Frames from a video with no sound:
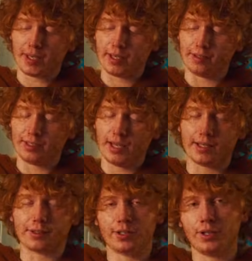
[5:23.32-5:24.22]
kind of
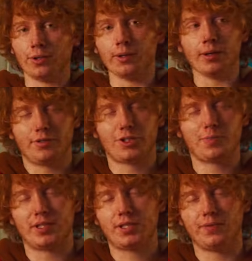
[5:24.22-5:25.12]
at their
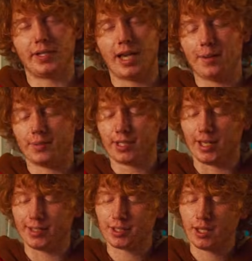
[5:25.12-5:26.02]
specific
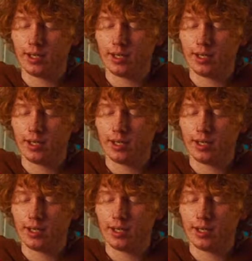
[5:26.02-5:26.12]
habitats.